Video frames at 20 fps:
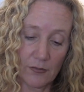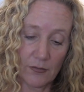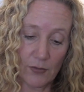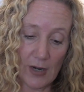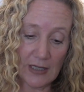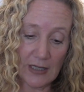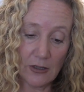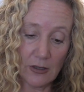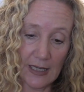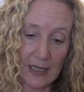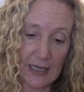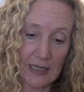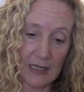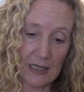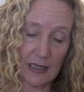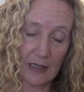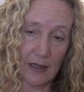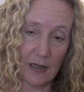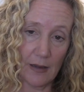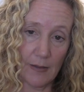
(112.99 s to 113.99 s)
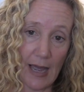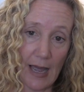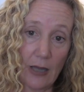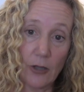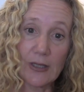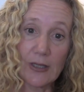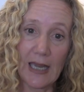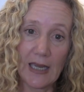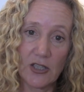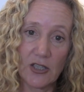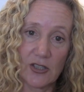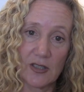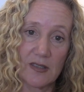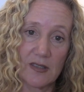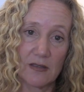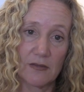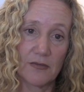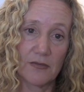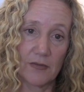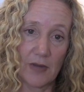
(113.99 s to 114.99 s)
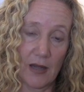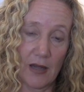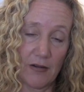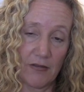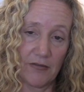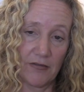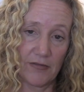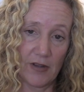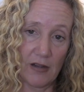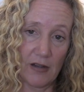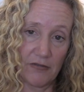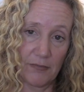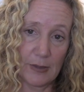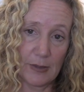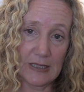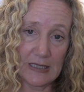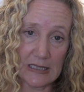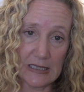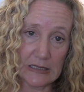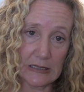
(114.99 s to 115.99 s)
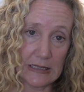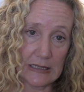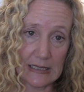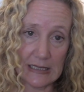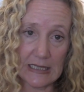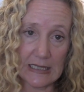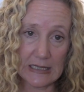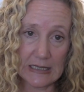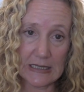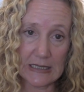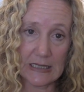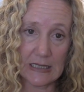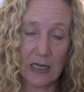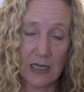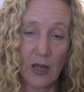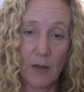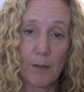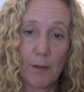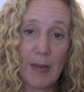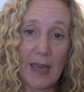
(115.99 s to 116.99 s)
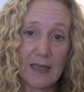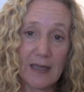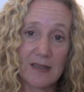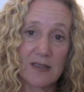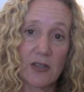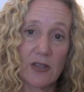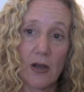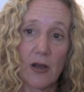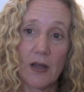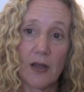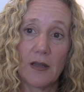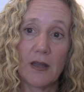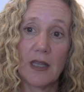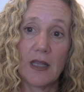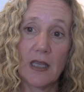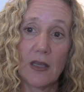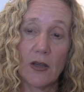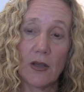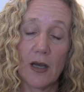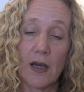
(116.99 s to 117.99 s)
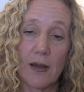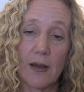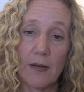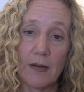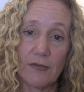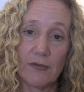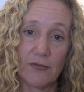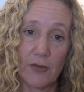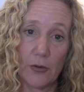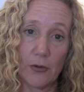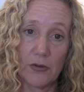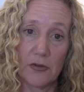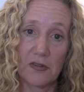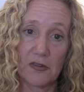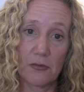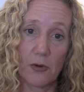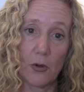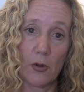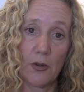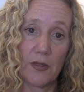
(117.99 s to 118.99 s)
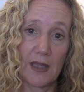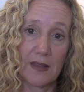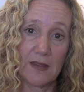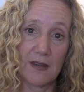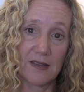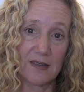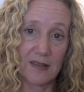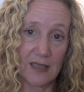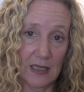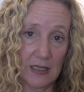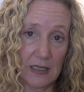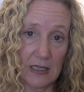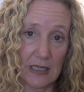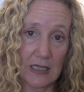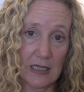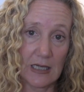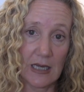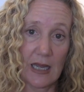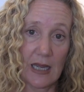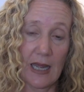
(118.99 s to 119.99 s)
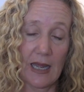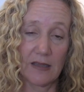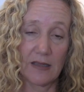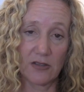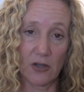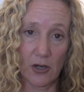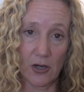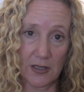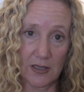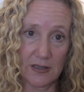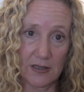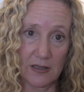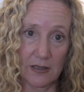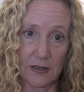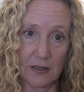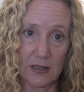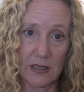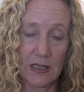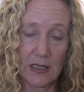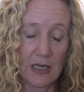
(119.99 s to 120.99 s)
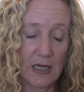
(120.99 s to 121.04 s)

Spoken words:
regulating allocations of political seats based on the voters' roll that the CNI has audited.